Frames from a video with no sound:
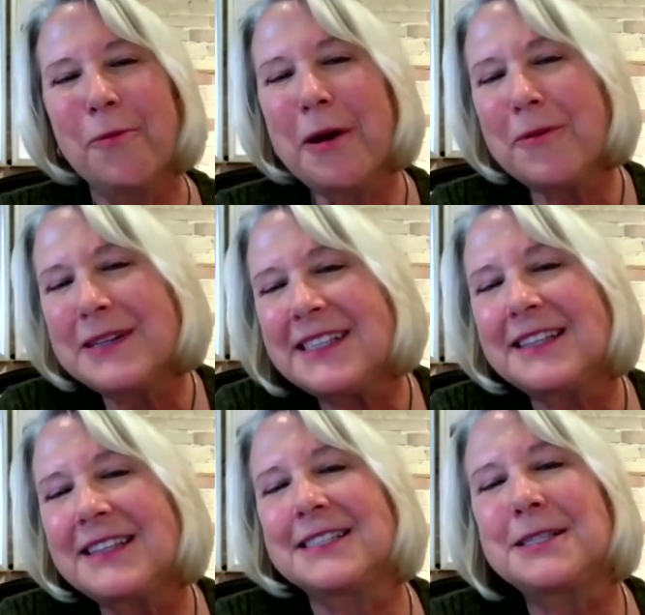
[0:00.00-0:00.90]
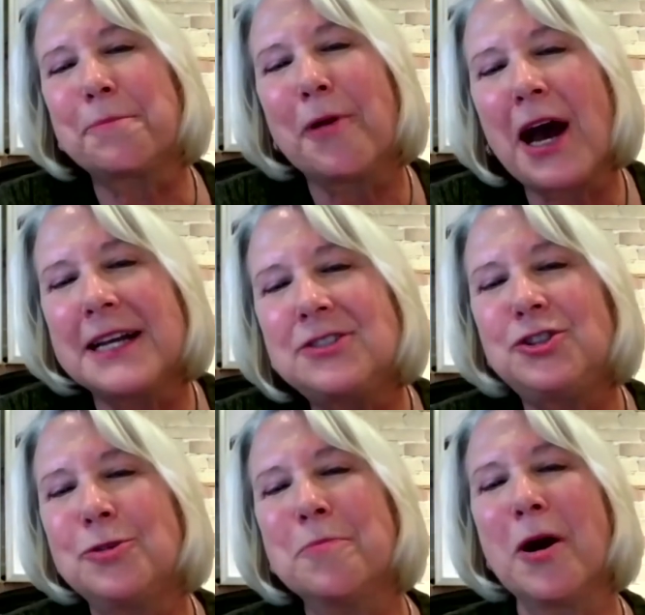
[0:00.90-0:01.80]
What was it that
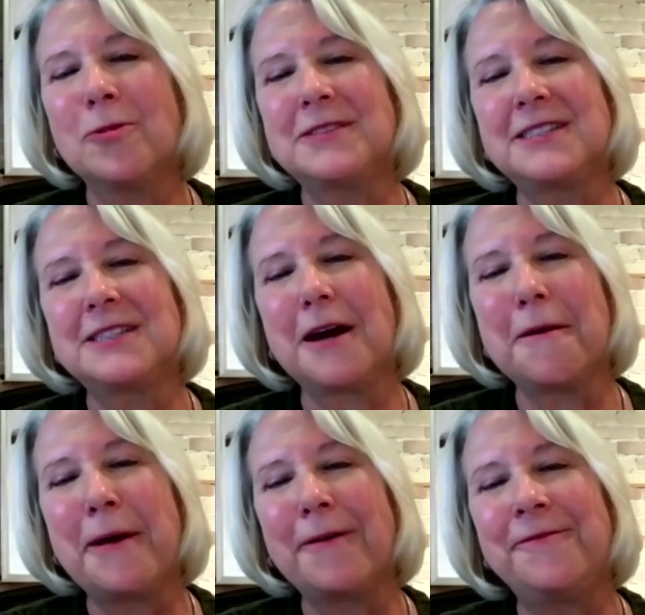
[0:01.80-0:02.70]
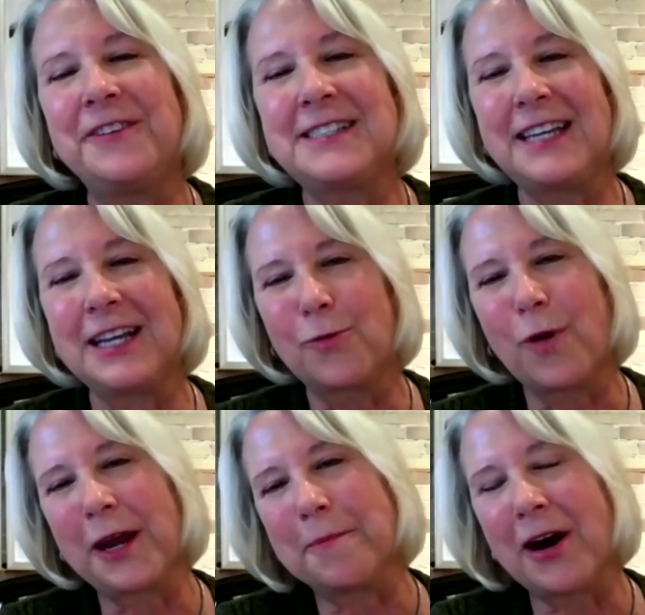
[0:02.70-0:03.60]
surprised you most about visiting
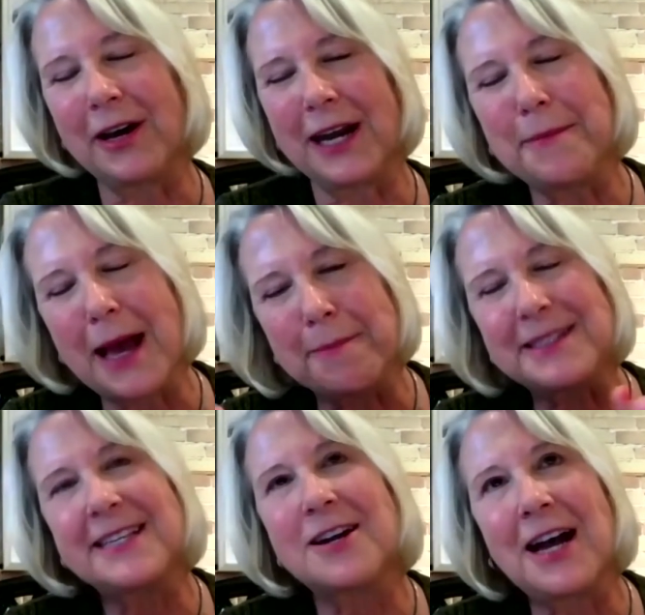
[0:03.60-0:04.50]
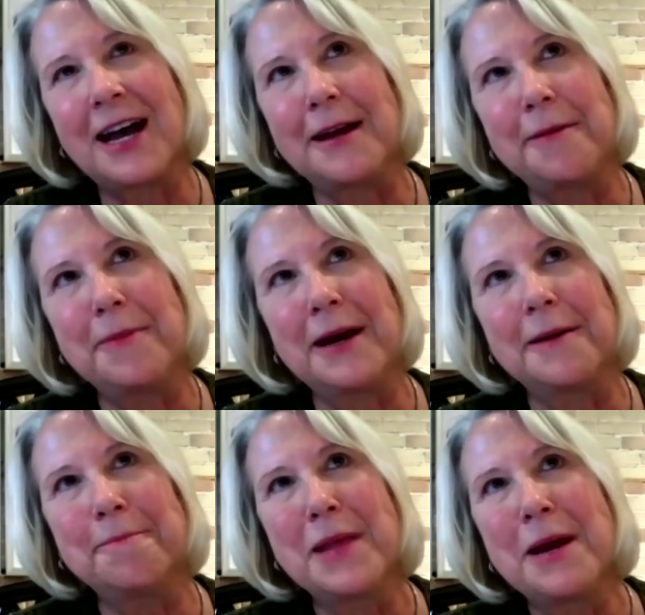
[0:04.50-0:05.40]
Guatemala? And
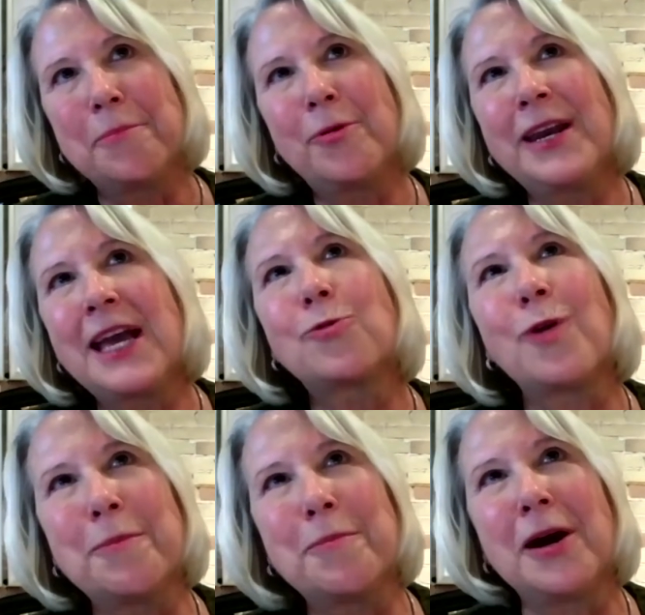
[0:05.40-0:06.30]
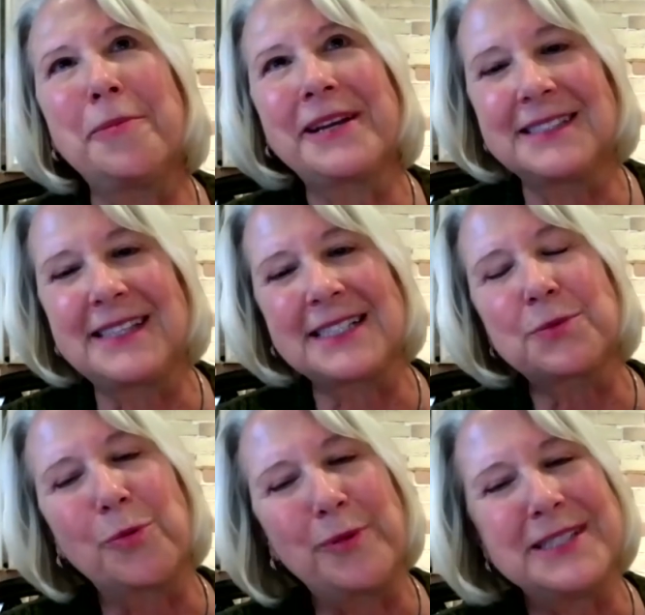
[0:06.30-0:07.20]
I'm pointing out Guatemala because that's
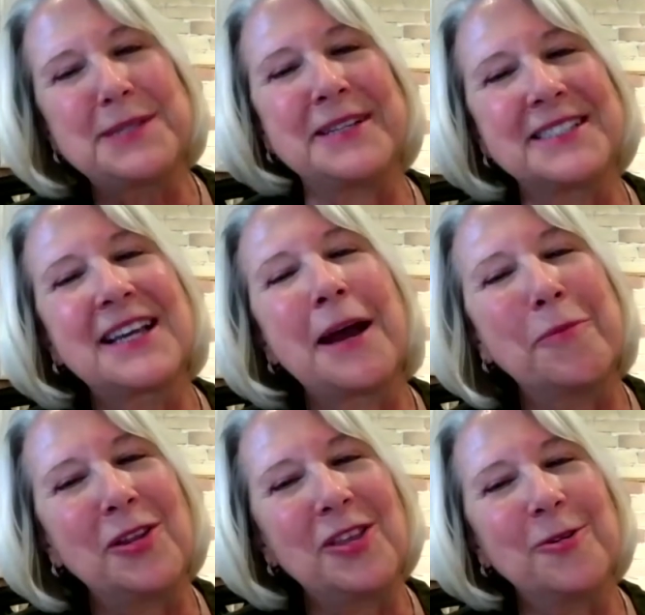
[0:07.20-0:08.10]
where we spent time with you.